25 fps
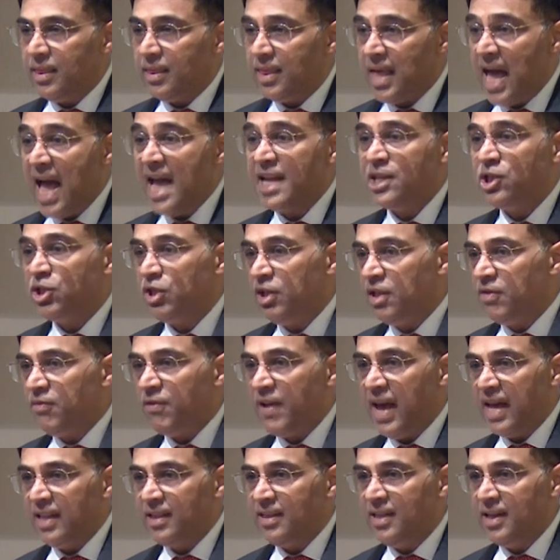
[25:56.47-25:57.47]
Thanks to the
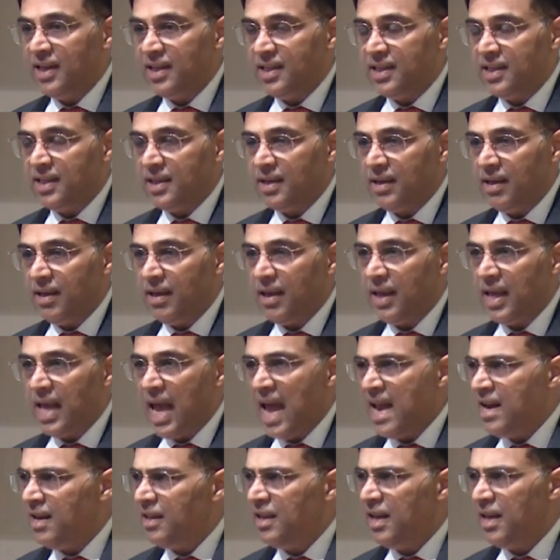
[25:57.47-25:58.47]
fact that,
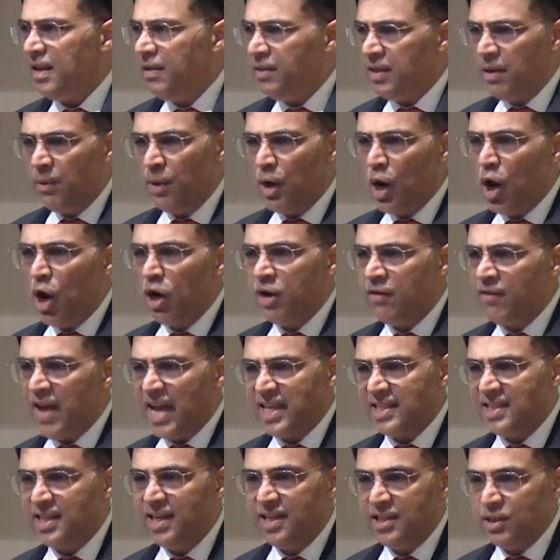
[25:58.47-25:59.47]
and there were a lot of
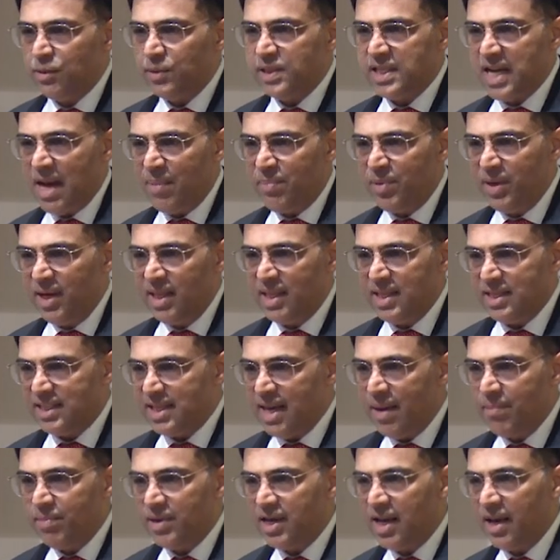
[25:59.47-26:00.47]
accidents which happened at the
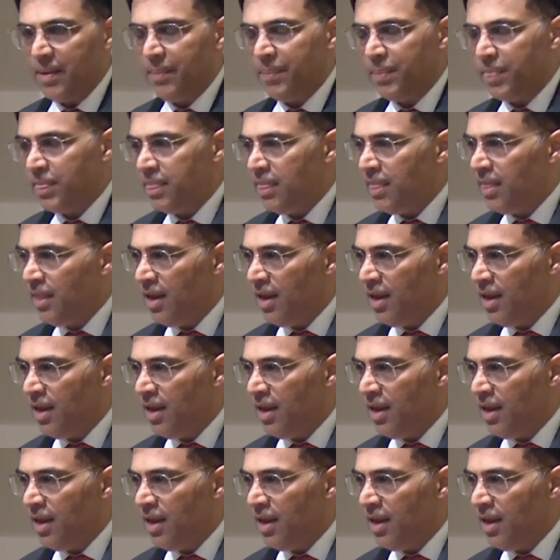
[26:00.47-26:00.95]
same time.